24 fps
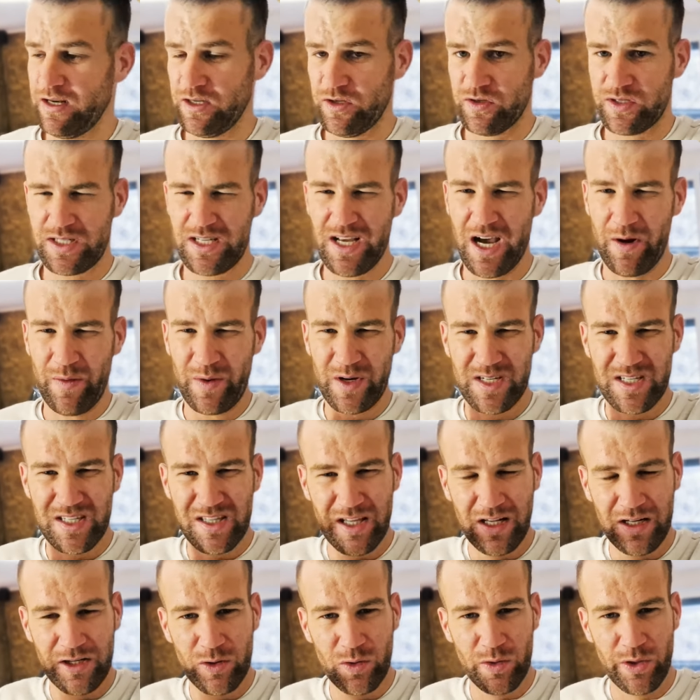you see, I was
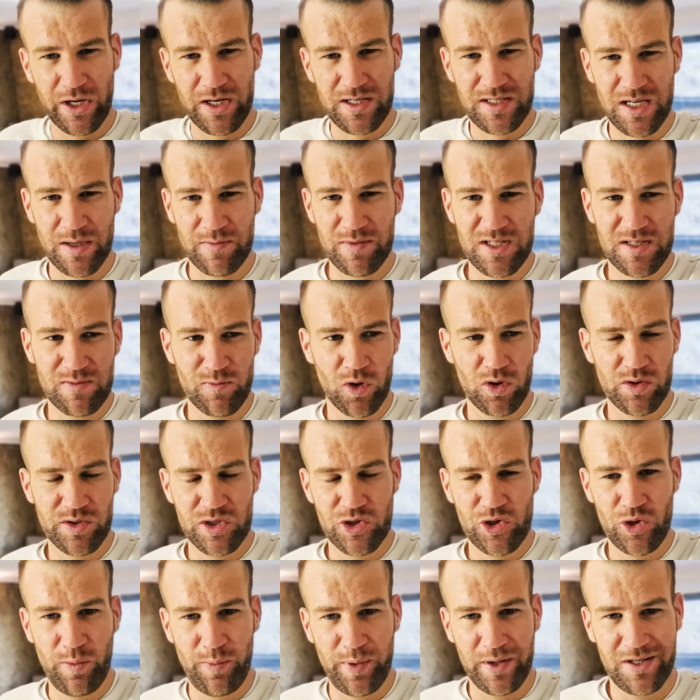still doing some small
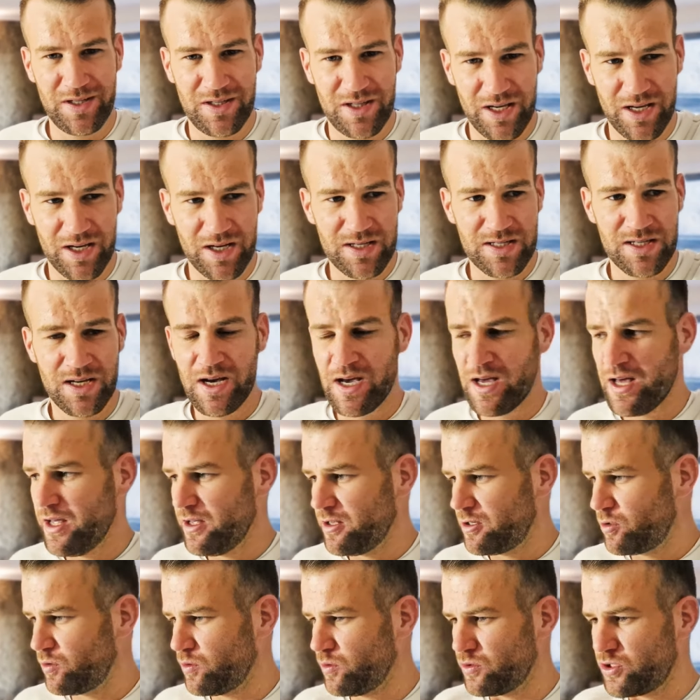stupid things
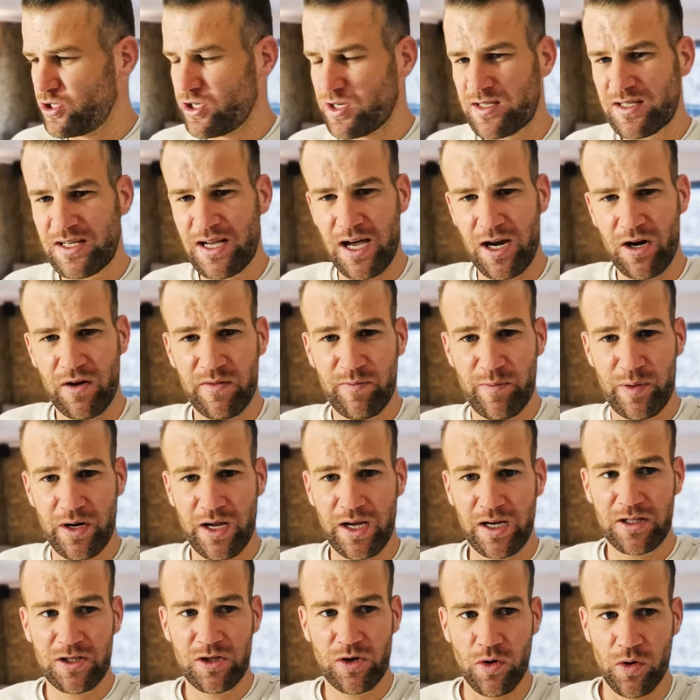to just kind of
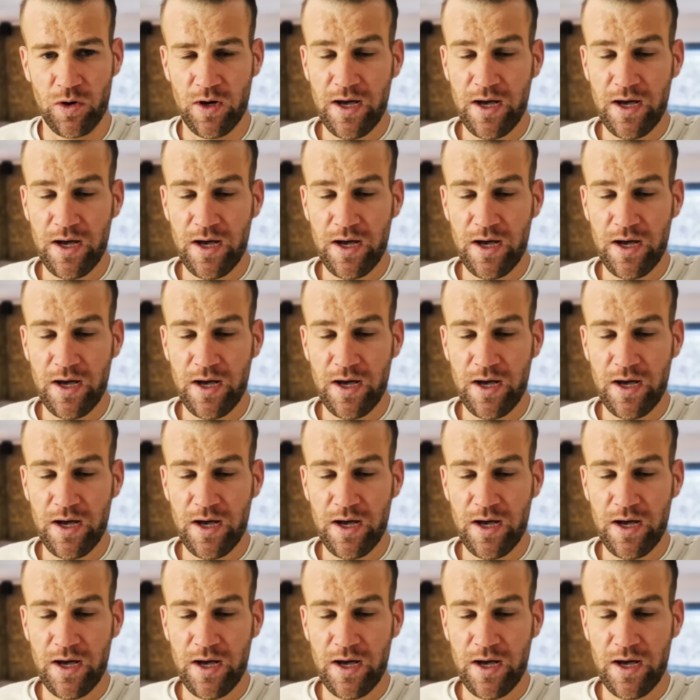break through.